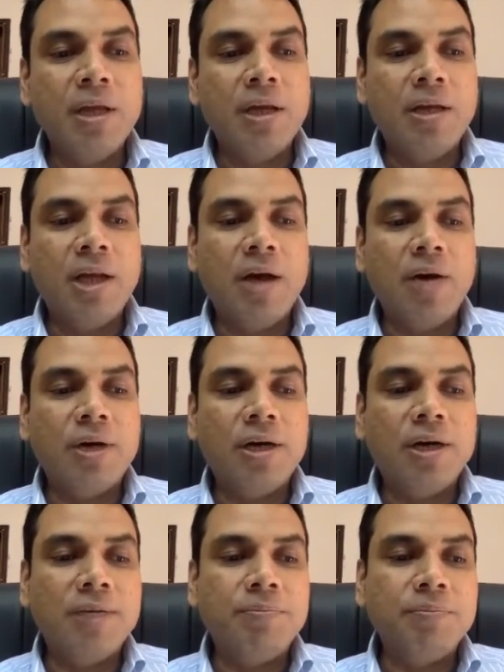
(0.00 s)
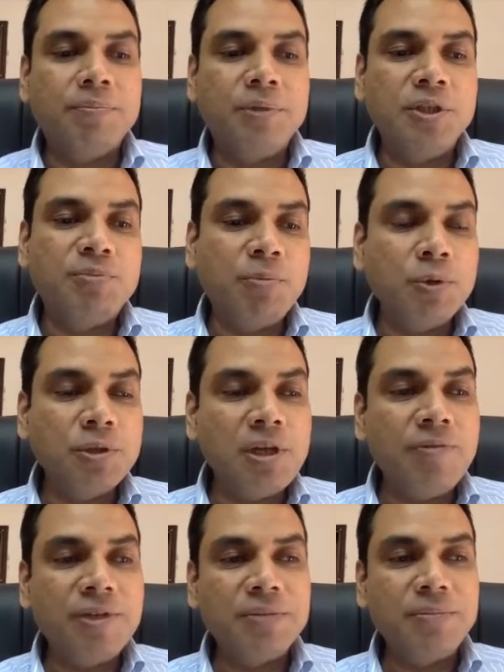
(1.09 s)
Now, this proposal
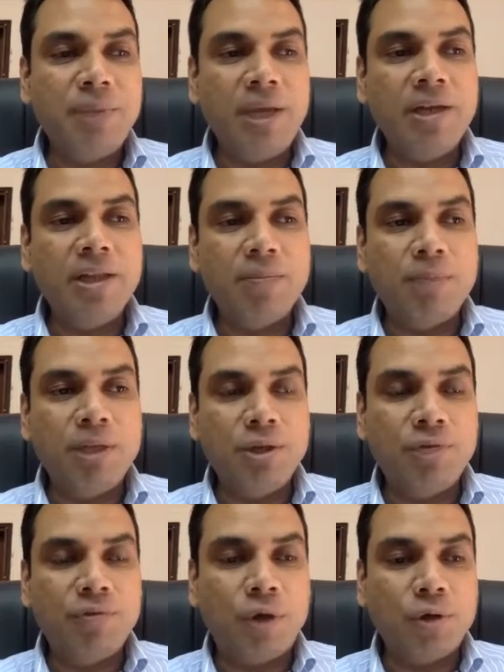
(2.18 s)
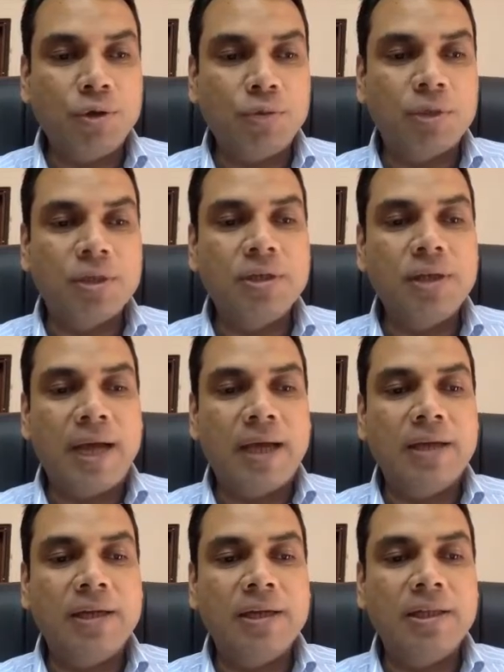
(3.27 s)
was made in the month of October,
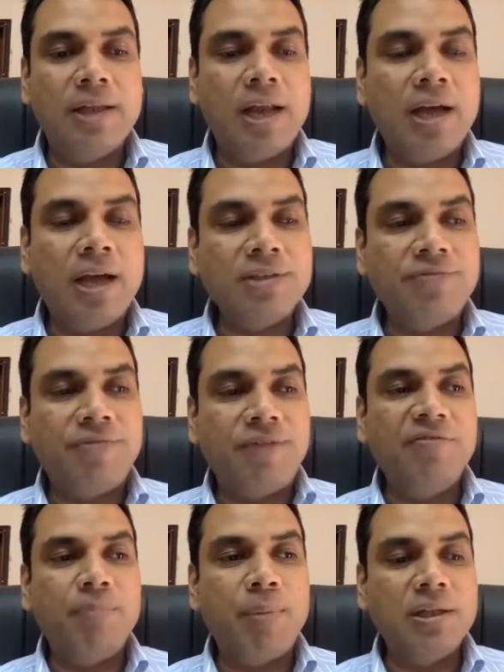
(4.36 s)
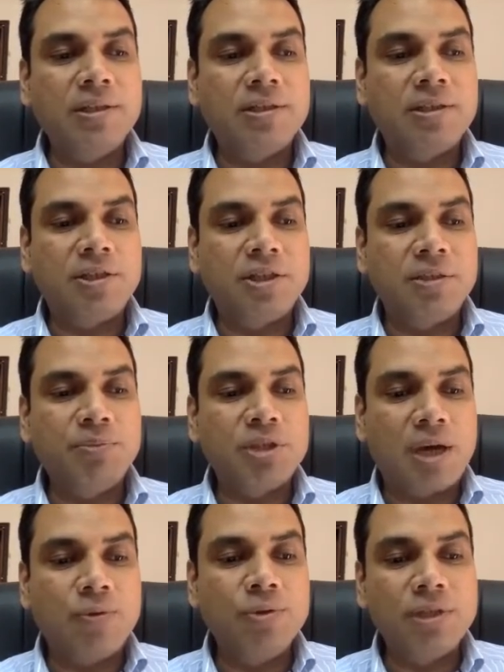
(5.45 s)
and in the last 5 months, the TRIPS
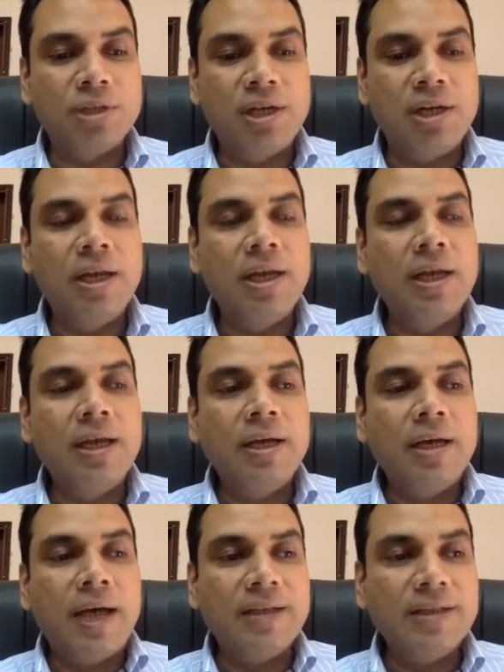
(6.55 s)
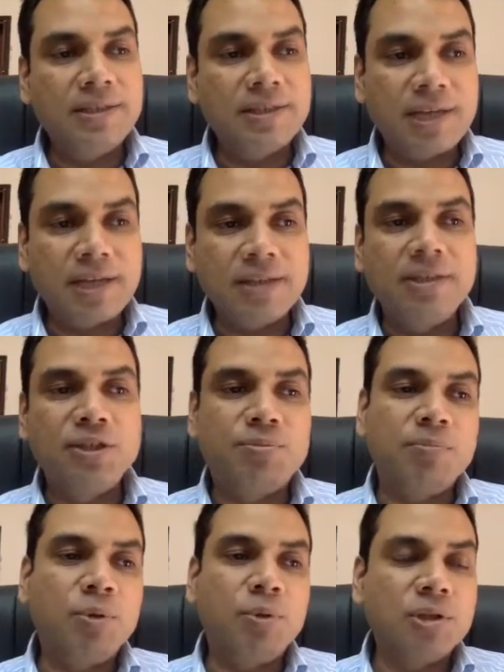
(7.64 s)
Council has discussed this
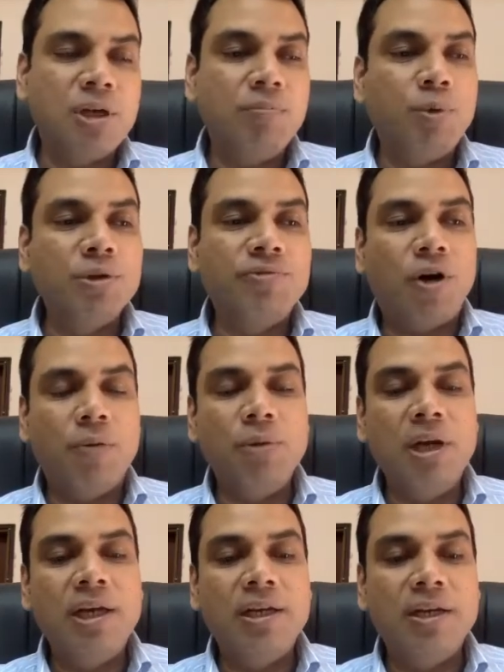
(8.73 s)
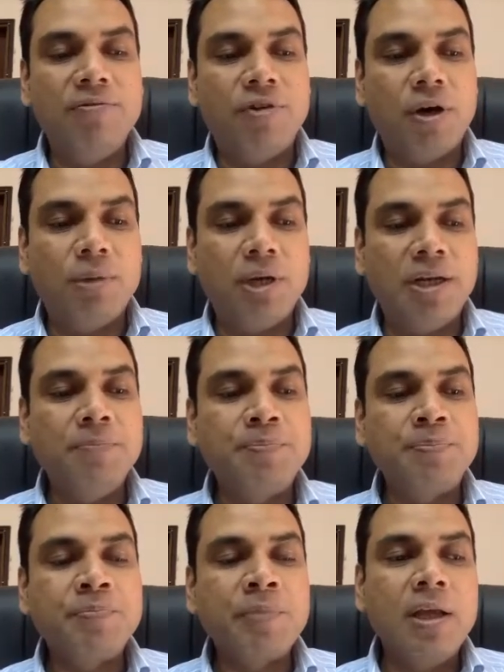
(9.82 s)
proposal both formally and informally.
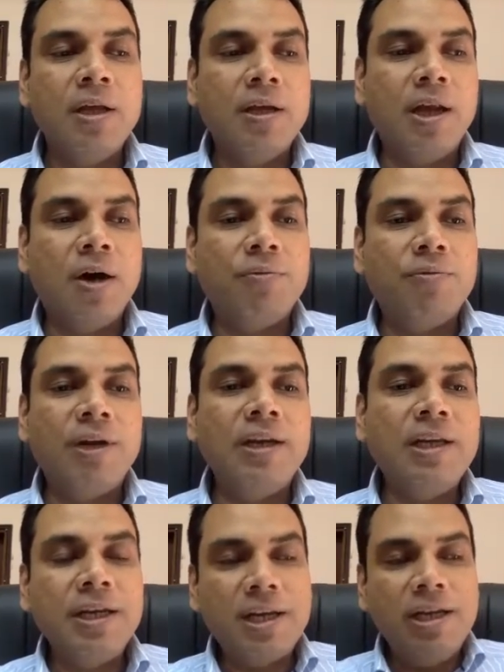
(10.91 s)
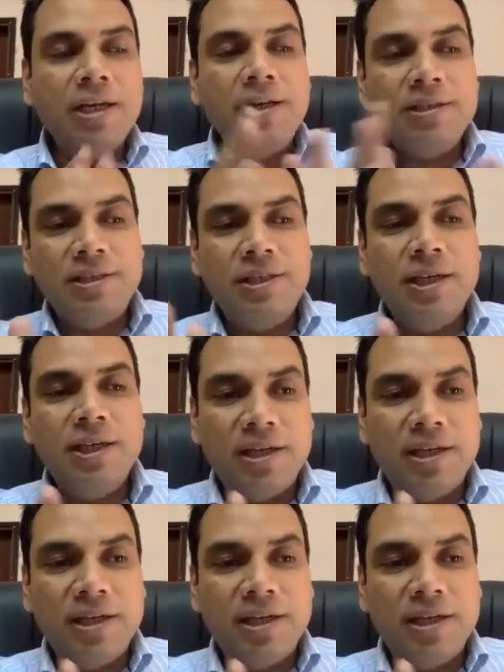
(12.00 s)
Now, one can clearly see a